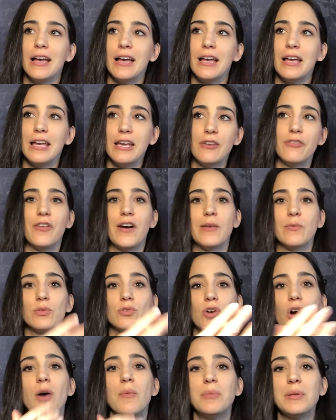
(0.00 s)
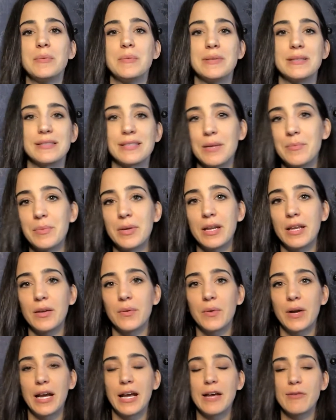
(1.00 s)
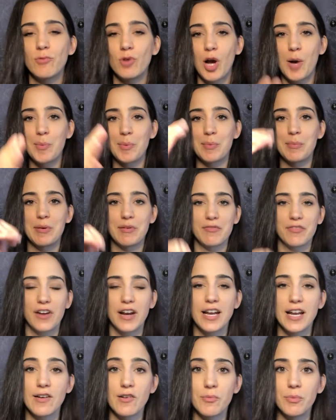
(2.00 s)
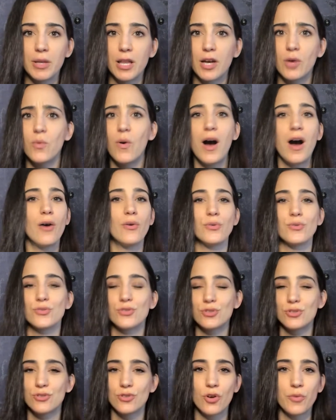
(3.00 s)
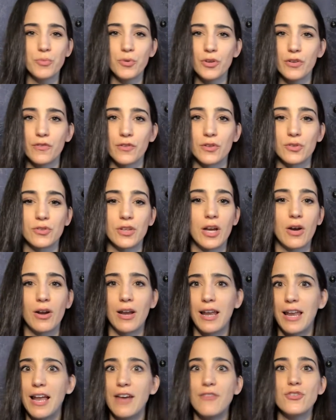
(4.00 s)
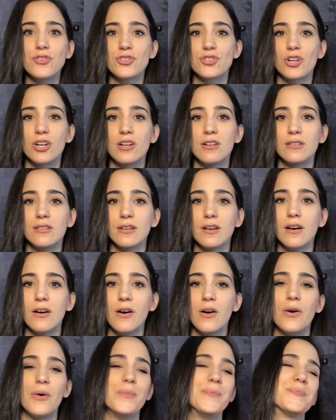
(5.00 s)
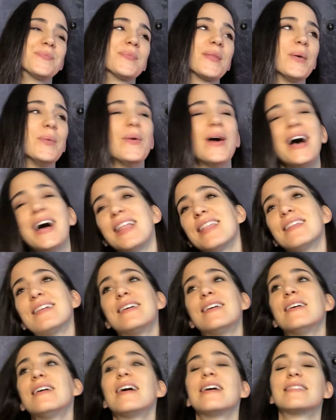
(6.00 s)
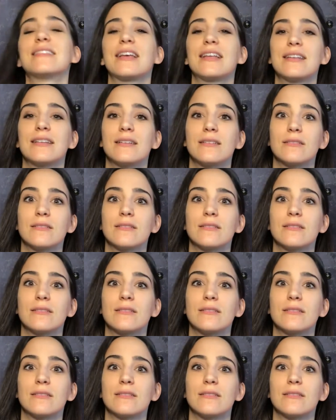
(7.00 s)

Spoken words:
if I would compliment somebody, right? I would compliment my friend, I would be like, wow, you're so beautiful today. I love your shirt. Oh, well, and then,